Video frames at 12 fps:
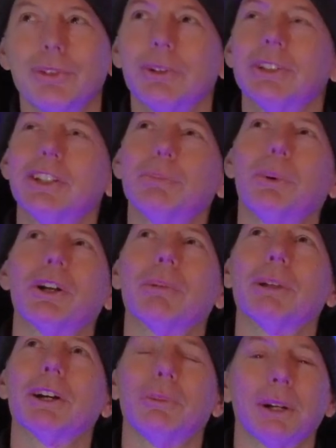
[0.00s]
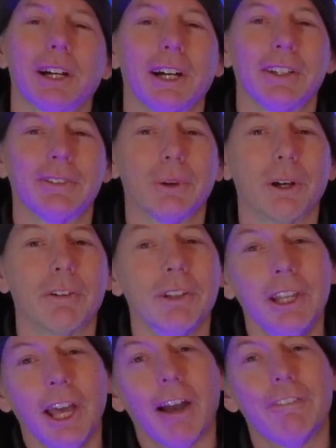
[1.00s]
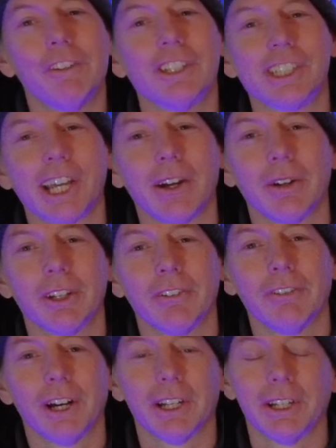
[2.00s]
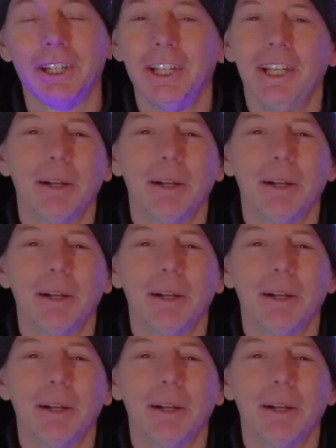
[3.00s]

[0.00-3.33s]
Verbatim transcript: So at this point, I'm like, oh my God. So I, I fished out in Nevada,